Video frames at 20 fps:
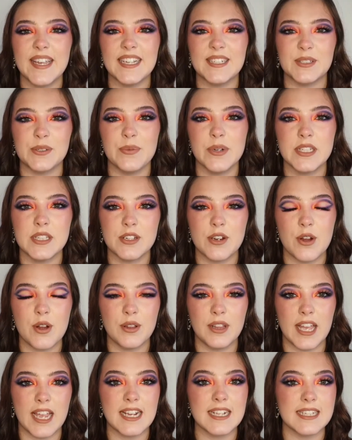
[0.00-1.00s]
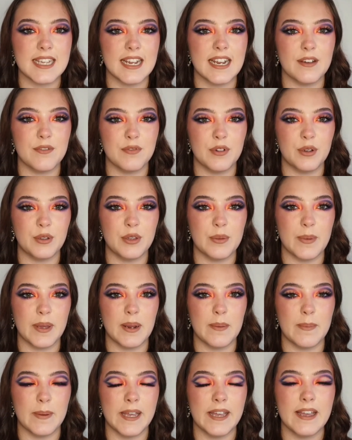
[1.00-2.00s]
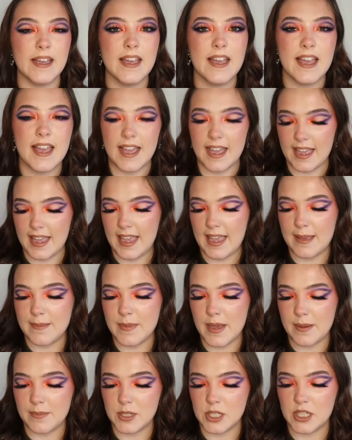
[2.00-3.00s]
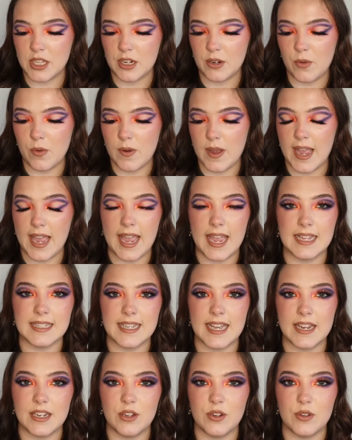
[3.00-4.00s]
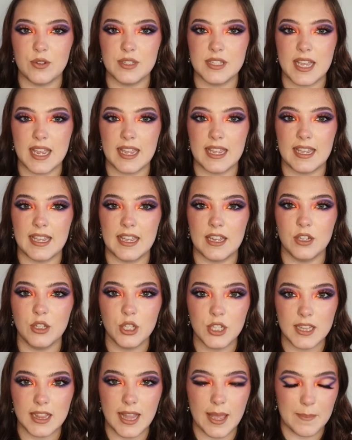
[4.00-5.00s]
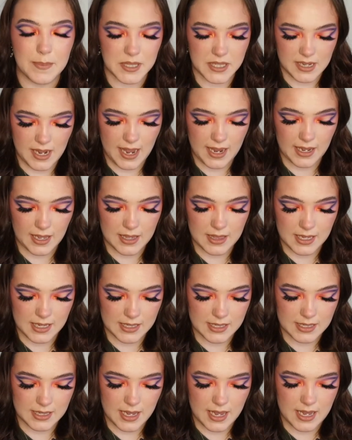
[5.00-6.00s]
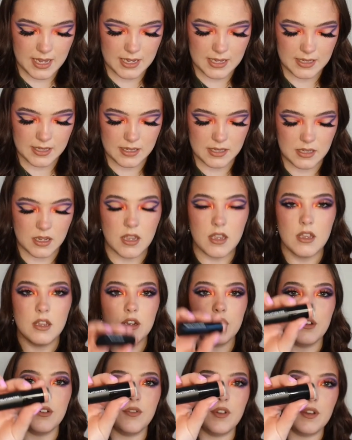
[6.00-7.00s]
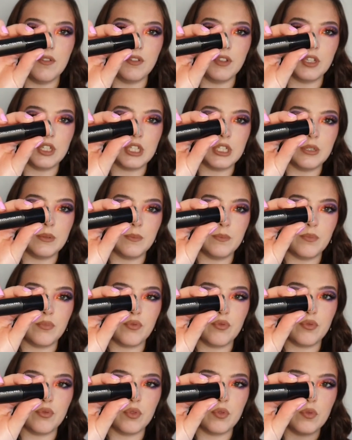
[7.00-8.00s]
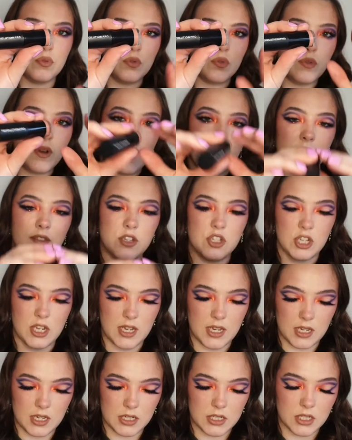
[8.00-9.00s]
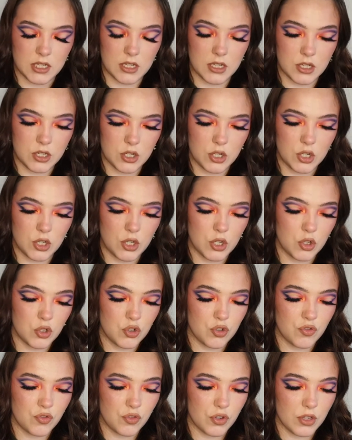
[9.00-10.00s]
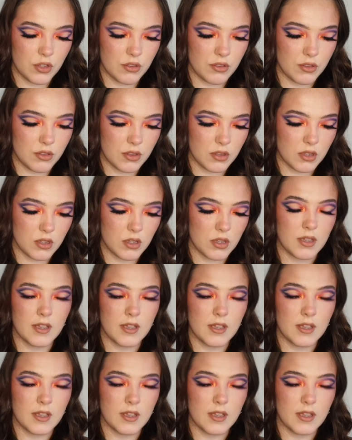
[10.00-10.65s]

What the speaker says: Okay, so once they're all lined and I've filled them in a bit, I'm just going to go ahead and use a nude lipstick. This is RevolutionPro in the shade Truth.